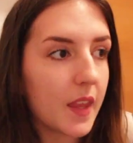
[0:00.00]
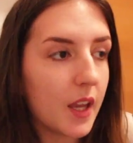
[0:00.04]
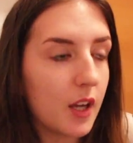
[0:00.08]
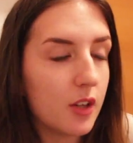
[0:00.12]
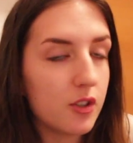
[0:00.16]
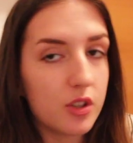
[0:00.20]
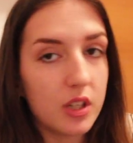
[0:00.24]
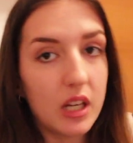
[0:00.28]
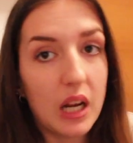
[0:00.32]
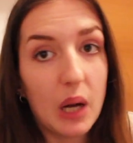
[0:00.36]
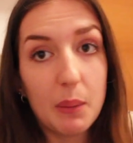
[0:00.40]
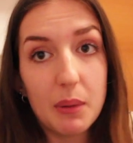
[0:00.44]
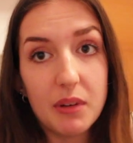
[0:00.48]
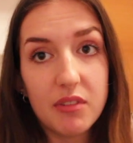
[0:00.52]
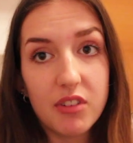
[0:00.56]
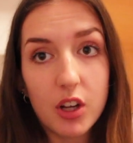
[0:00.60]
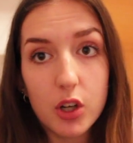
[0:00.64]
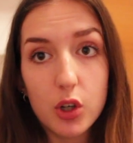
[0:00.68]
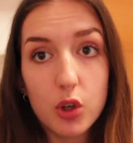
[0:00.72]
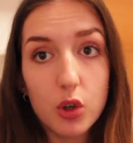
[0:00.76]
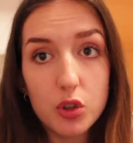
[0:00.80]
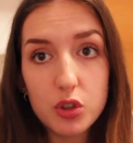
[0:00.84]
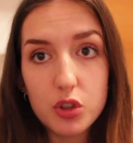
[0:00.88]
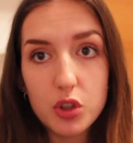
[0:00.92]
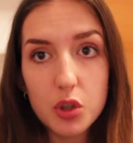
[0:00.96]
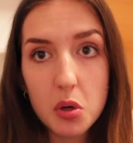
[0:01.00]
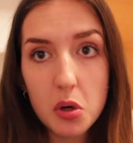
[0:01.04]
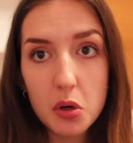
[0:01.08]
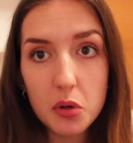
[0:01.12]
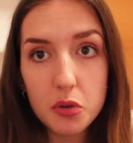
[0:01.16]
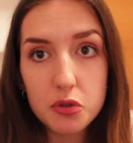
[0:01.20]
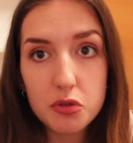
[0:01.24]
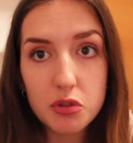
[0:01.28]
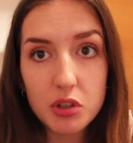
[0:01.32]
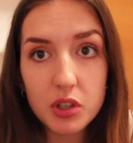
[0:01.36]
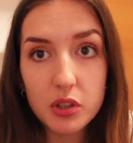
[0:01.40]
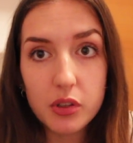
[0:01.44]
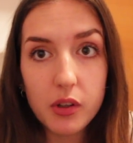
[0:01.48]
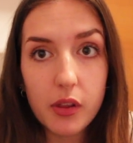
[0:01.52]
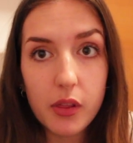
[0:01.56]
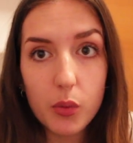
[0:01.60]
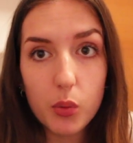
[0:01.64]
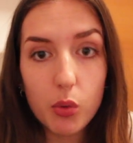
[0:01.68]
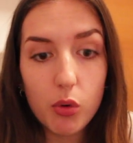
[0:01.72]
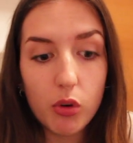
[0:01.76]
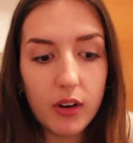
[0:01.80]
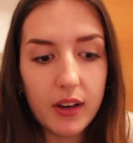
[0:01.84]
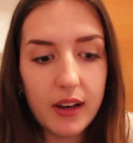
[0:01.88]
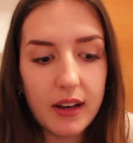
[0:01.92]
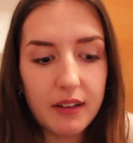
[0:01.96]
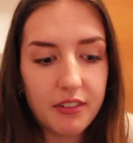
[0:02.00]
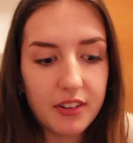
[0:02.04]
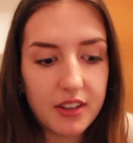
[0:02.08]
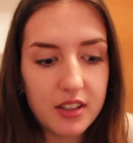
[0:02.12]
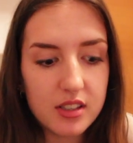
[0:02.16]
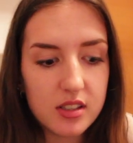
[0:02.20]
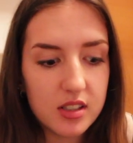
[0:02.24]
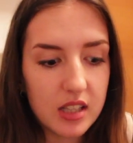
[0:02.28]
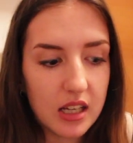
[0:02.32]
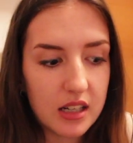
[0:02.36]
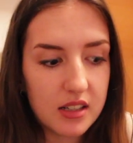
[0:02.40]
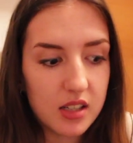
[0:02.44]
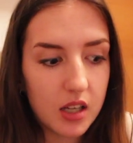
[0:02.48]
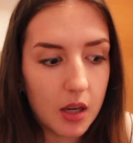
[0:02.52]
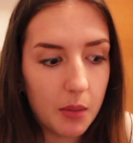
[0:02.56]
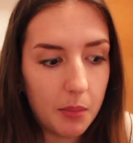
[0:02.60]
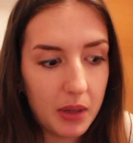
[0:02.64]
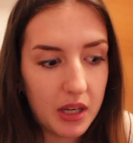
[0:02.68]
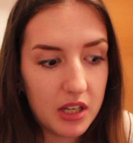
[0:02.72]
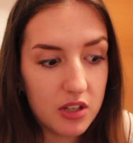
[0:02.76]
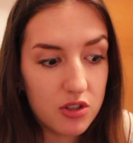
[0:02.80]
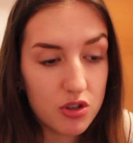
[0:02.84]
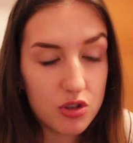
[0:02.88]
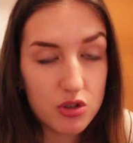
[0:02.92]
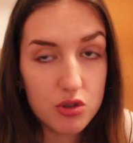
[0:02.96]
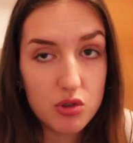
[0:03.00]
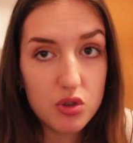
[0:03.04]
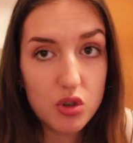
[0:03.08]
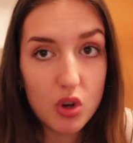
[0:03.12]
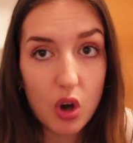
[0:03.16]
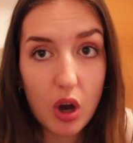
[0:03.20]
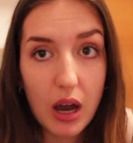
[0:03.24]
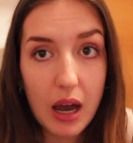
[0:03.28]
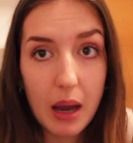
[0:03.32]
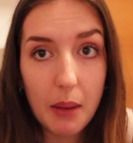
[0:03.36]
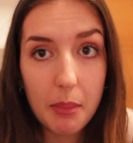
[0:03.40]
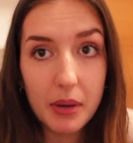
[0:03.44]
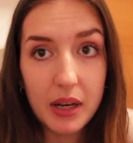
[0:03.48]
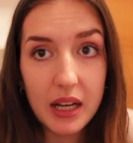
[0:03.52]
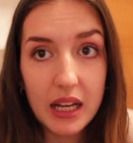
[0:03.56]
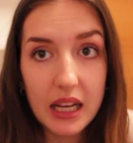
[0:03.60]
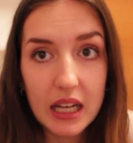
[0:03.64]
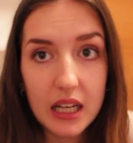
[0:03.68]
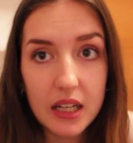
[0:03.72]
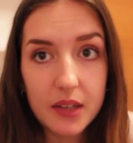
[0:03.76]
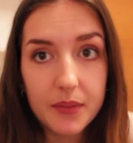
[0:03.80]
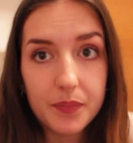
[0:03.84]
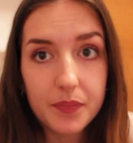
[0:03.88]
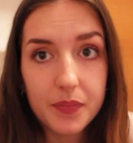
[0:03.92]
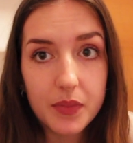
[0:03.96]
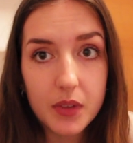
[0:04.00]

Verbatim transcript: and so now we've like got two holes drilled in the wall and everything set up but it's just not happening